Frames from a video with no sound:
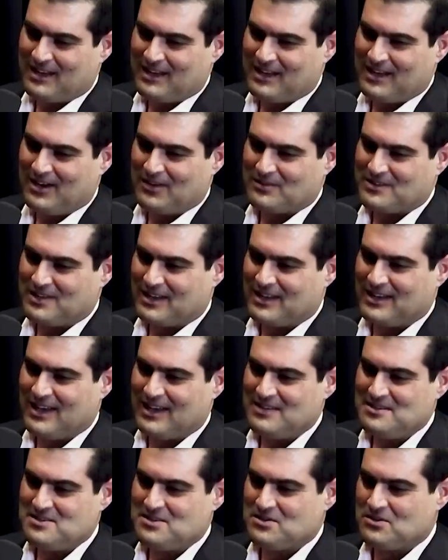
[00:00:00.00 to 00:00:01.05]
that, you know, to
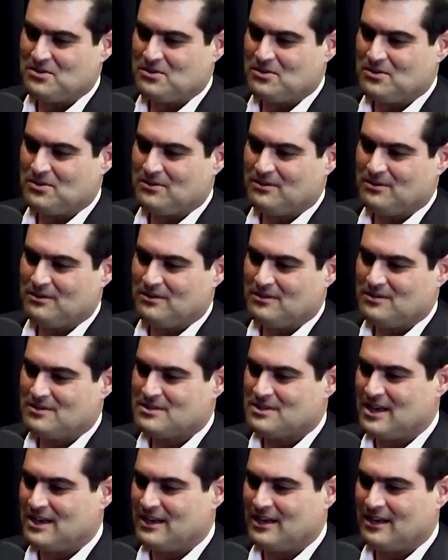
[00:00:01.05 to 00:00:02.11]
get to
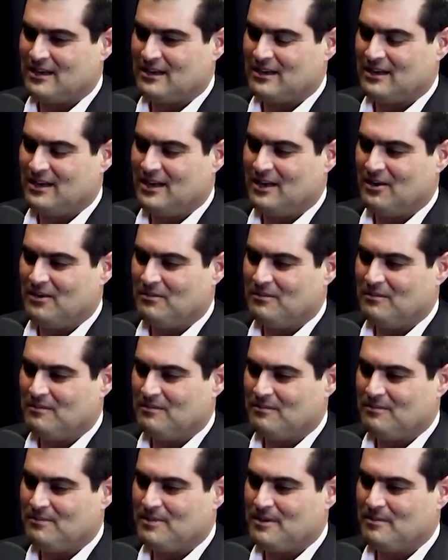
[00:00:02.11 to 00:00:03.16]
sending, you know,
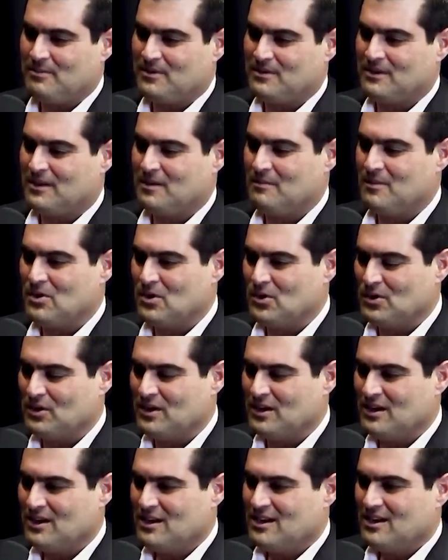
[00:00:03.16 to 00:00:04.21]
people to the
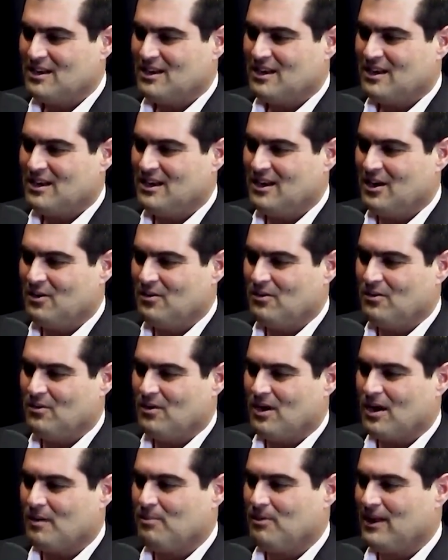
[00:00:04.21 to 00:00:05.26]
moon, you know,
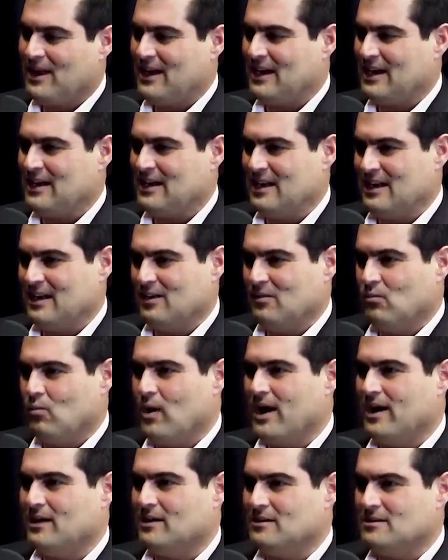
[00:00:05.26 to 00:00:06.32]
our planet needed
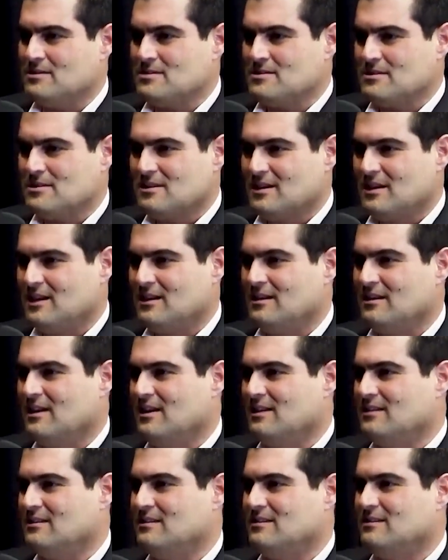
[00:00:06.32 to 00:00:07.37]
whales and,
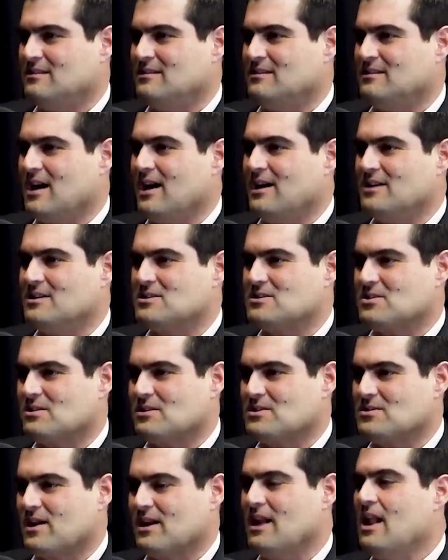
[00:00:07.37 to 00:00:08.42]
and
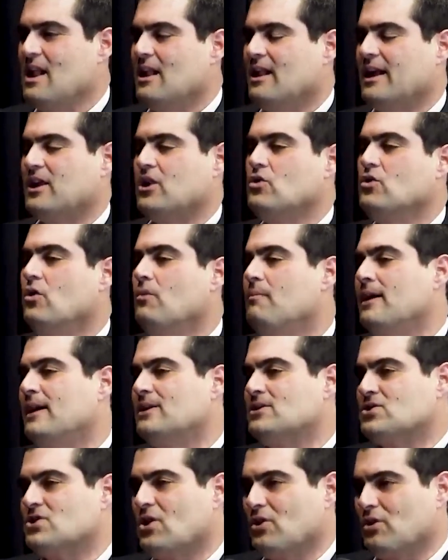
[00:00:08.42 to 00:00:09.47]
dinosaurs, right? Like you don't make
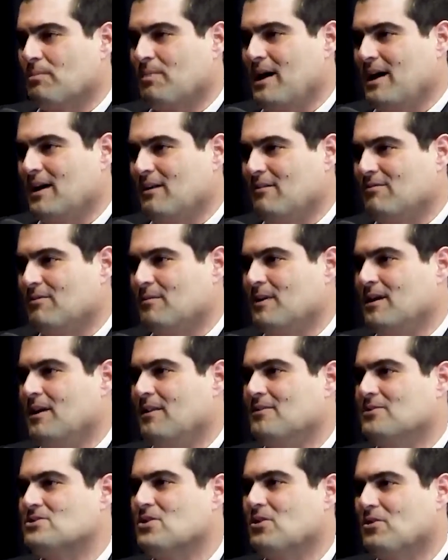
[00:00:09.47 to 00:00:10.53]
a solar panel from
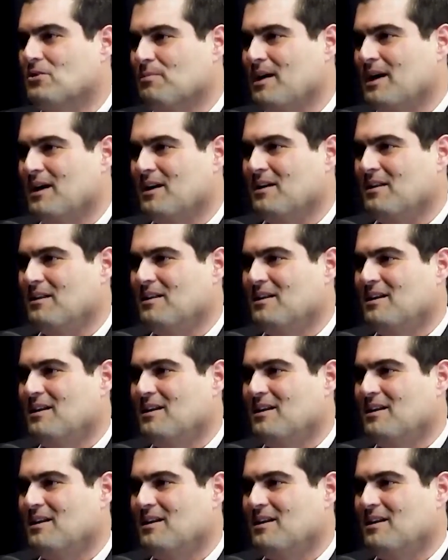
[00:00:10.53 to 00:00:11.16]
another solar panel.